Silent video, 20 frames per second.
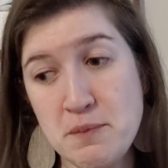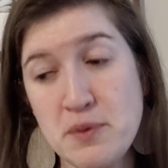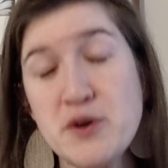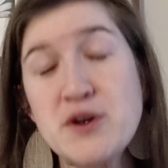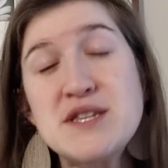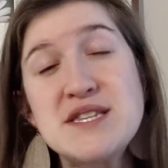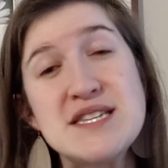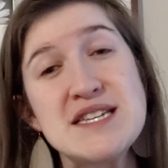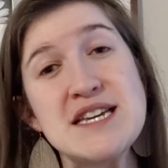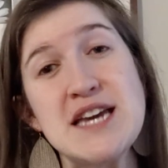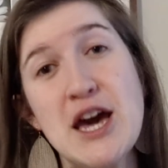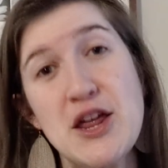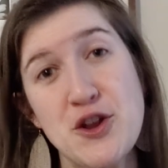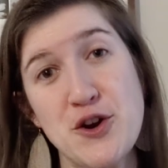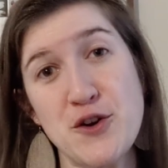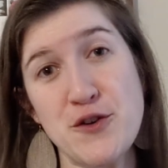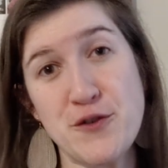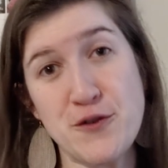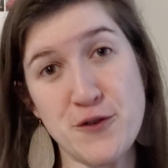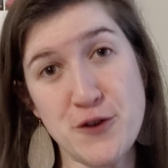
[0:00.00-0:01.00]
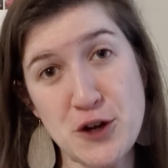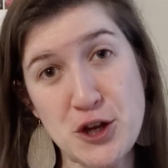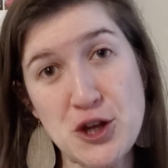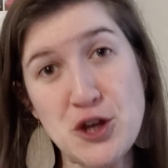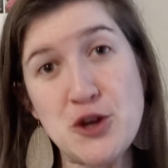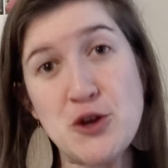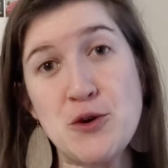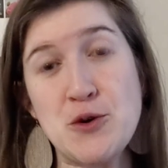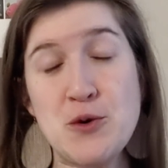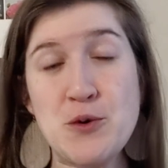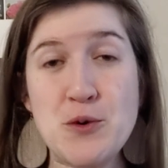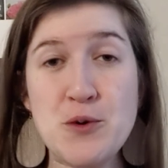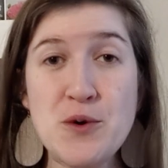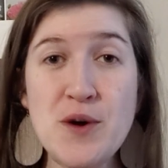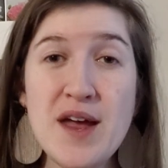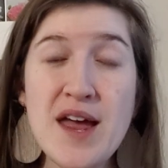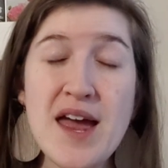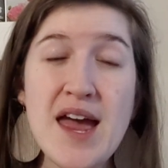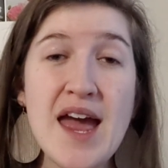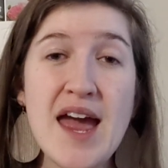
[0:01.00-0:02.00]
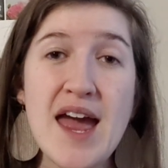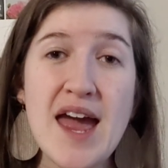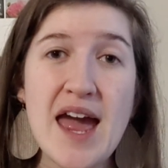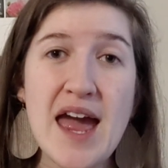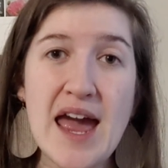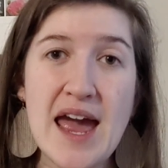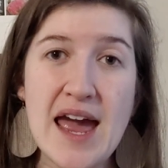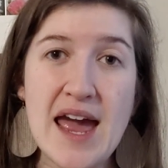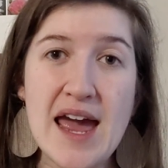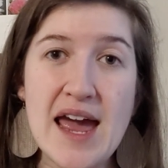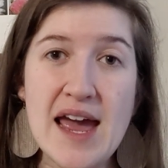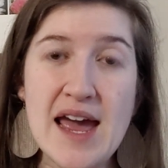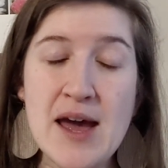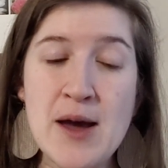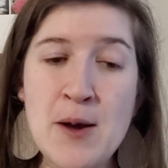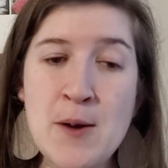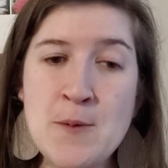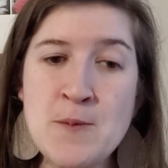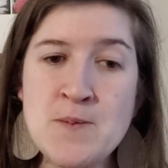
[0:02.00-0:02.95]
put together for you a